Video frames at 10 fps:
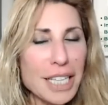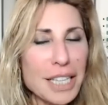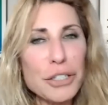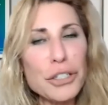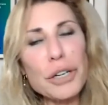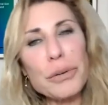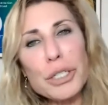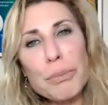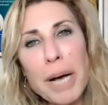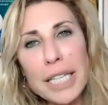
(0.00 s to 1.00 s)
This show
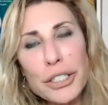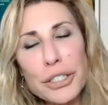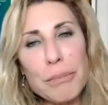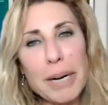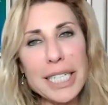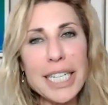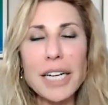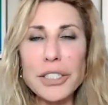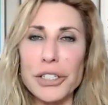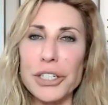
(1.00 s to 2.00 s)
is sponsored by
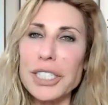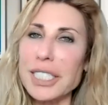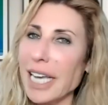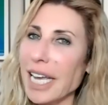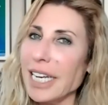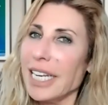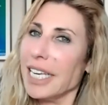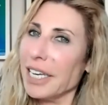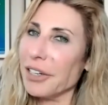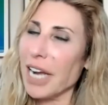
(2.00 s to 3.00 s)
Dr. Dain
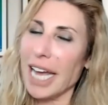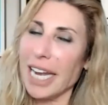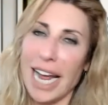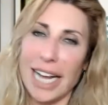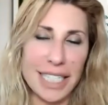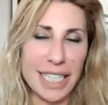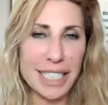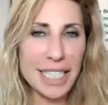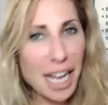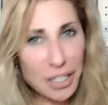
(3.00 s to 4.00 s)
Heer and
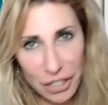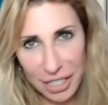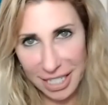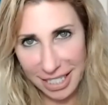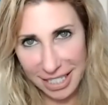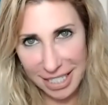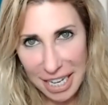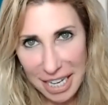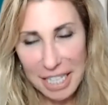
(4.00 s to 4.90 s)
Access Consciousness.